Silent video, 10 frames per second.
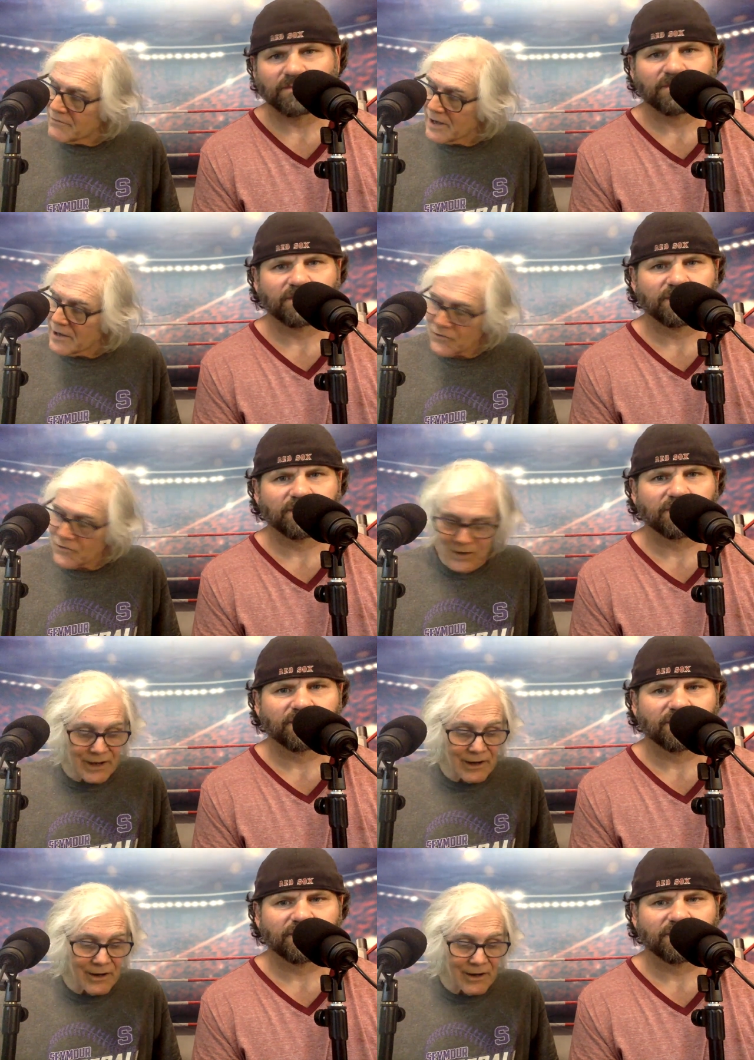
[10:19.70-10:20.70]
Speaker 1: Vegas, and
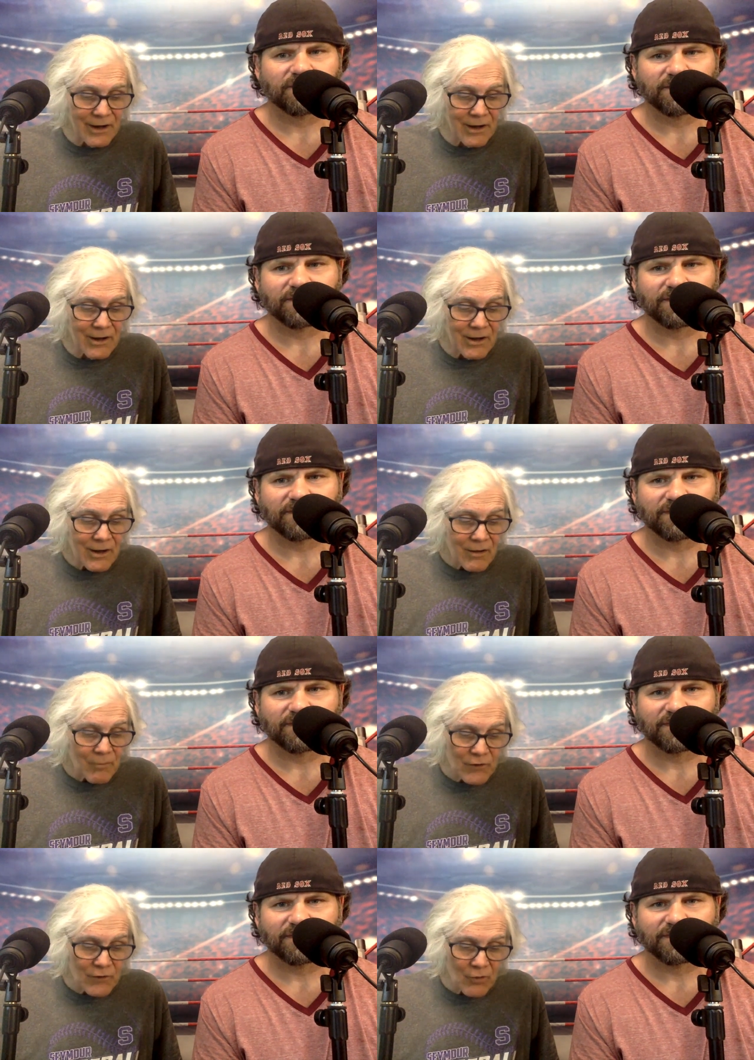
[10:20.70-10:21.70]
then
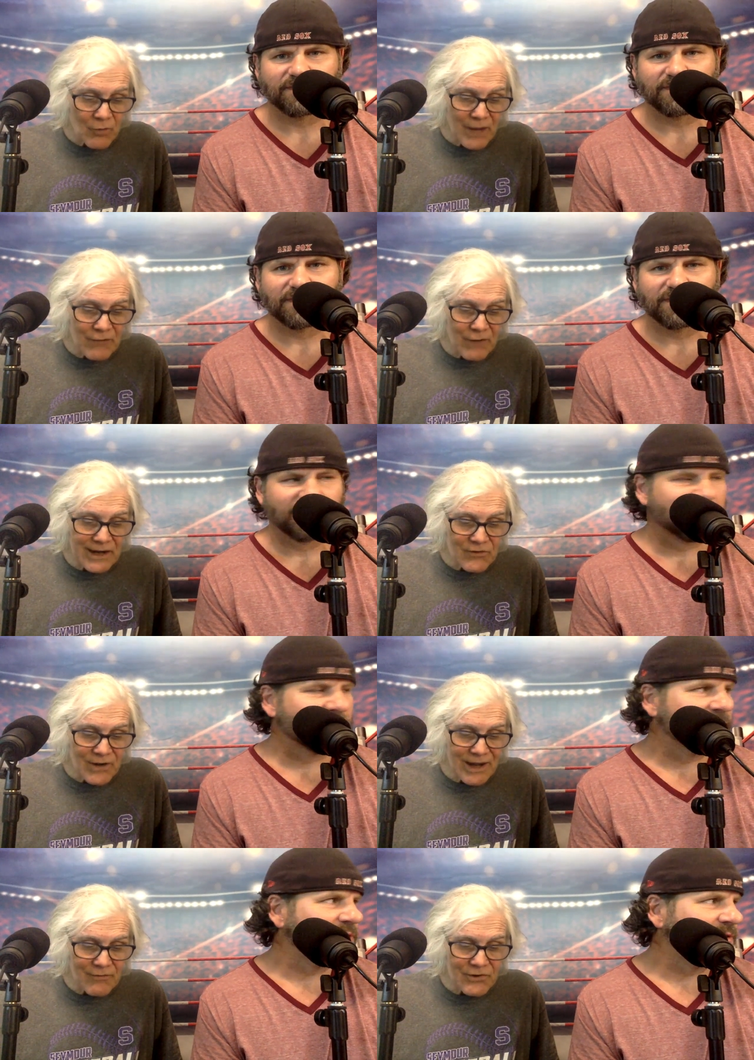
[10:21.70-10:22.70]
Macho Man Randy
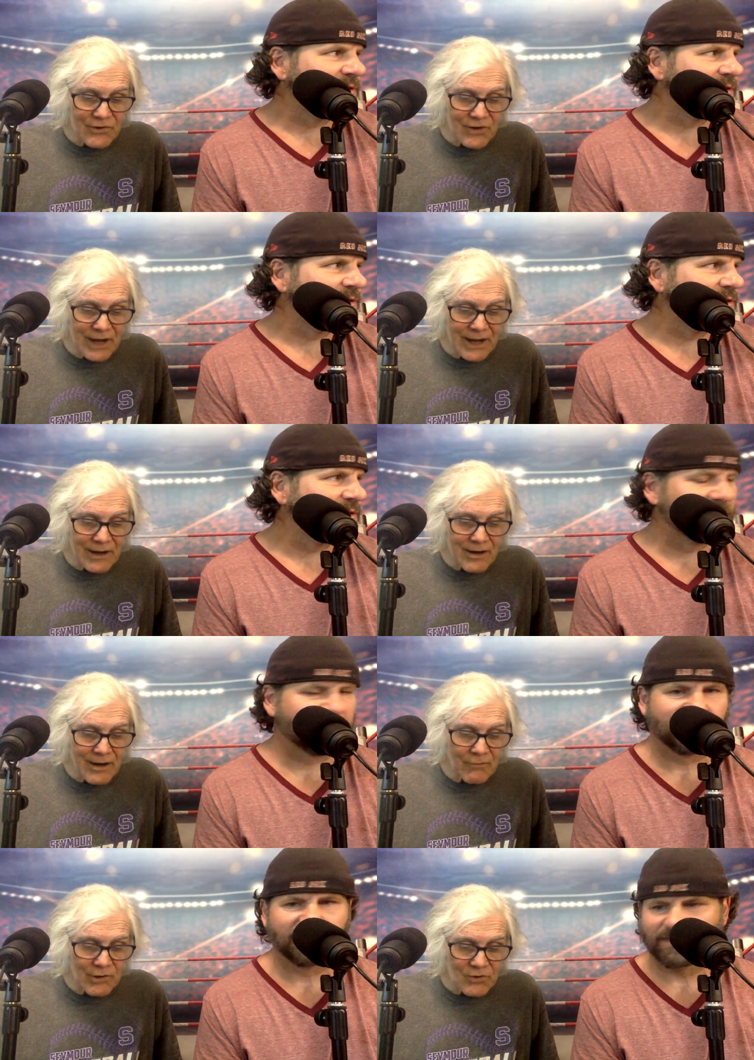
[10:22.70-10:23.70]
Savage,
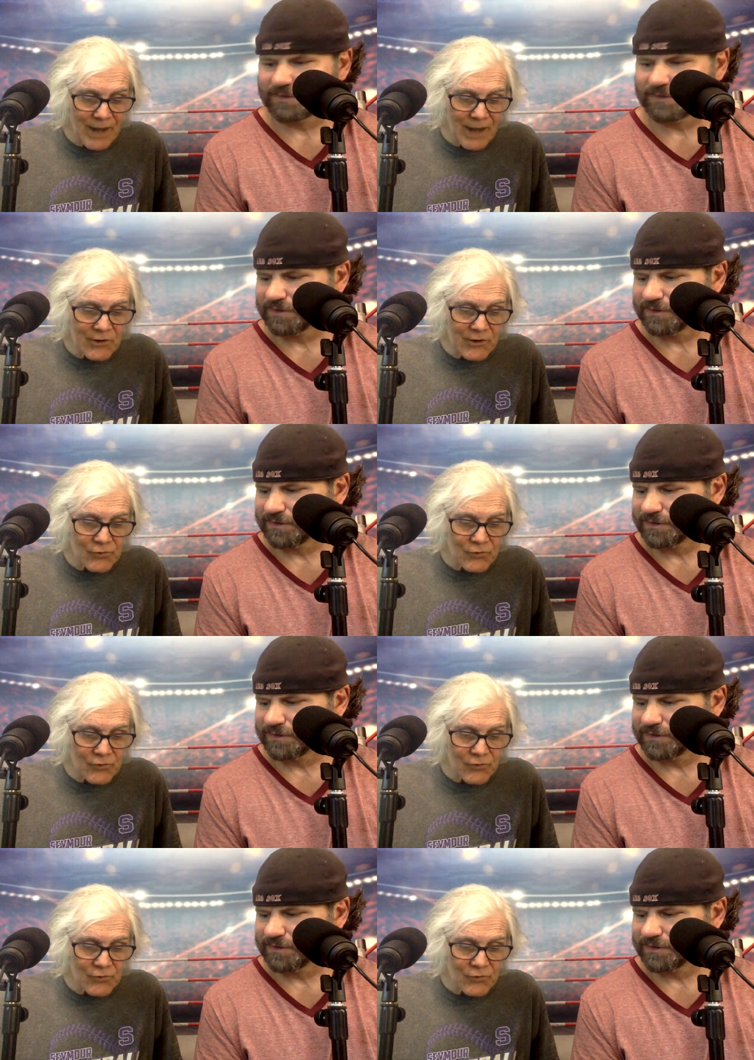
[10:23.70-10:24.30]
and with his manager